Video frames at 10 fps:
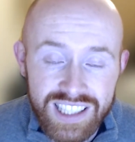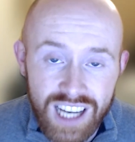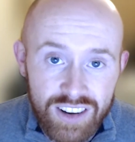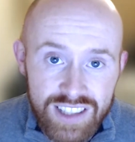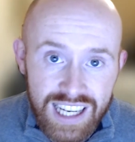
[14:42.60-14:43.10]

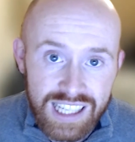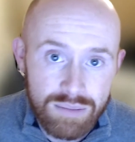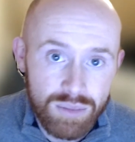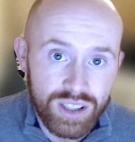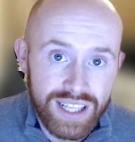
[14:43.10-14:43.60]
Tyre
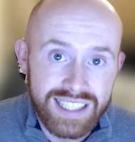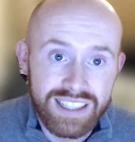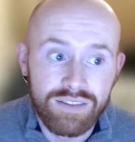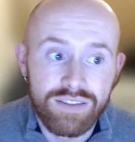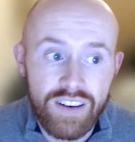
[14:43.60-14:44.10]
Recycling podcast
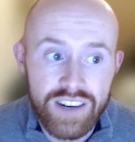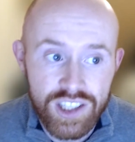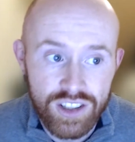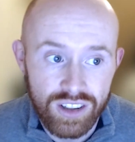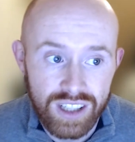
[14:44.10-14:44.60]
very
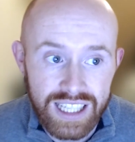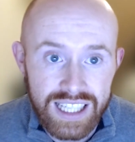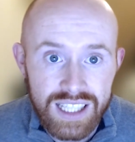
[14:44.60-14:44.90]
shortly.